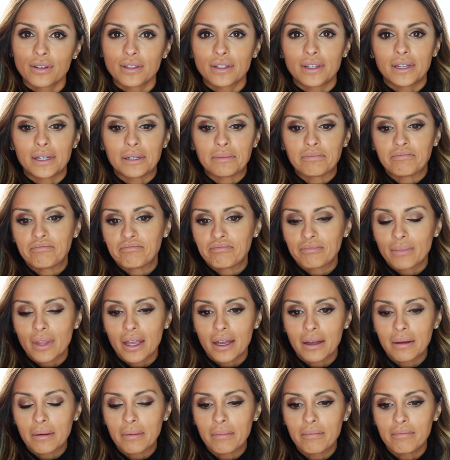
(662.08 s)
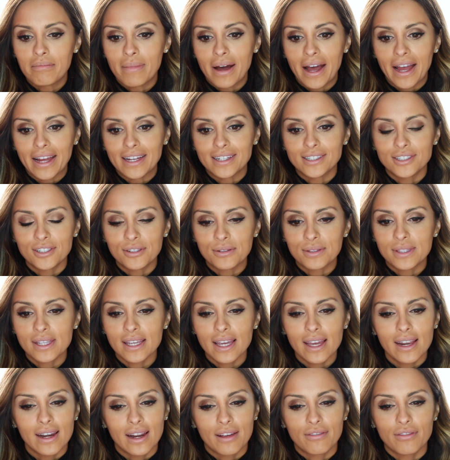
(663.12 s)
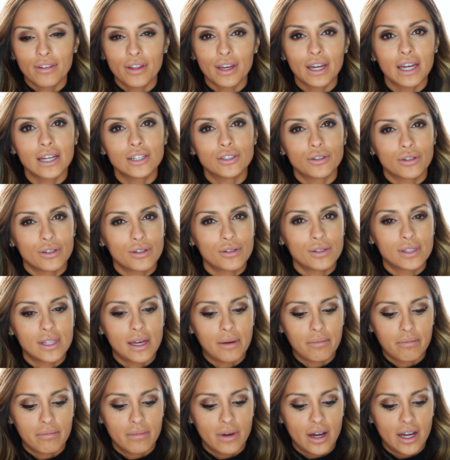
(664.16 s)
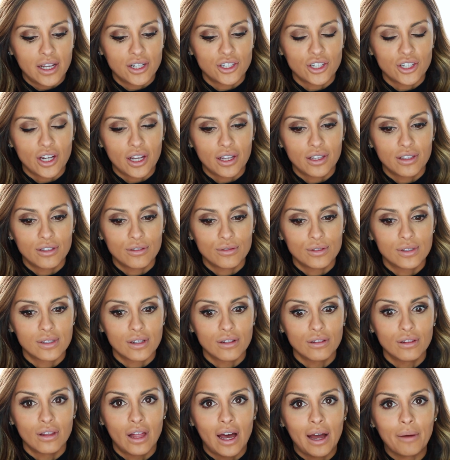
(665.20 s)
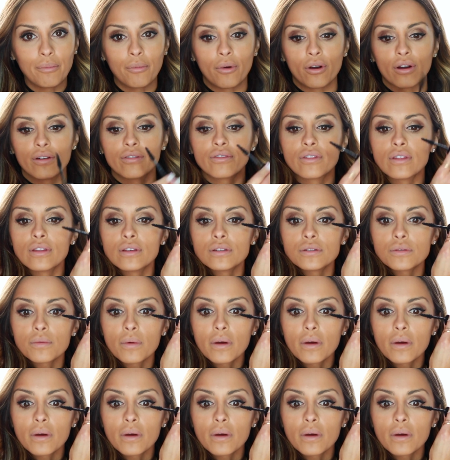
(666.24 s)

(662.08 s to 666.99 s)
really mind using it, and I feel like I don't use that much. I use a lot more of this